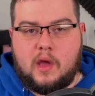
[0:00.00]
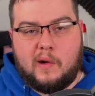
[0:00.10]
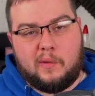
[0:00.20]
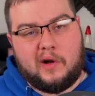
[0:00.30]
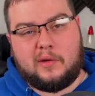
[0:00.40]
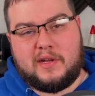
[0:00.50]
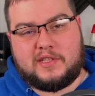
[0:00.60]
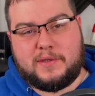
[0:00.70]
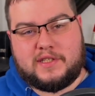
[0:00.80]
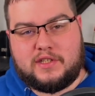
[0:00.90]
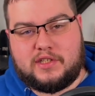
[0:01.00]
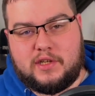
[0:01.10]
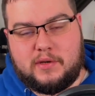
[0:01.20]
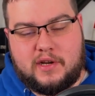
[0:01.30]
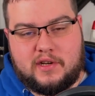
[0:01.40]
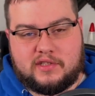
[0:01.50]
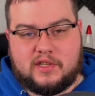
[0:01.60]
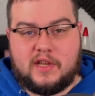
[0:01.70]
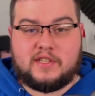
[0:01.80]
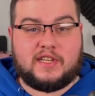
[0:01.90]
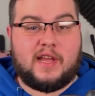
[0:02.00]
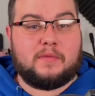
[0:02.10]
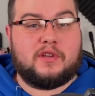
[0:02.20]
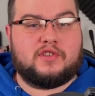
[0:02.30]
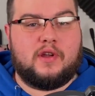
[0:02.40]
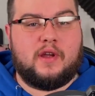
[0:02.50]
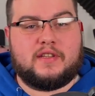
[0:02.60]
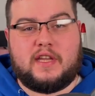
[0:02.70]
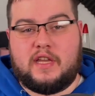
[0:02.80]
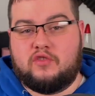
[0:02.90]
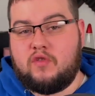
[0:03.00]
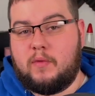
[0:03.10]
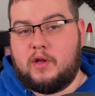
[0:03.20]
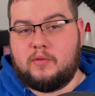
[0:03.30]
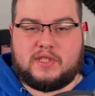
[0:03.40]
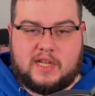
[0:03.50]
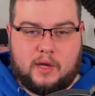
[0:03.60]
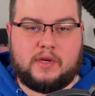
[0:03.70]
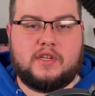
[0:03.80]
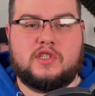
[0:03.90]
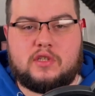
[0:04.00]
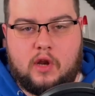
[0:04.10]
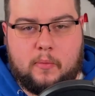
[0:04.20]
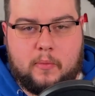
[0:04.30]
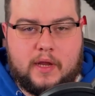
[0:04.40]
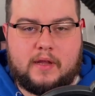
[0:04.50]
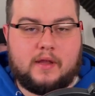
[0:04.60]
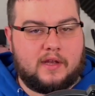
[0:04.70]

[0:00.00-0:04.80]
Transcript: Welcome back to Azzadous Studios. Today I'm going to show you how to get your drum loops sounding sloppy.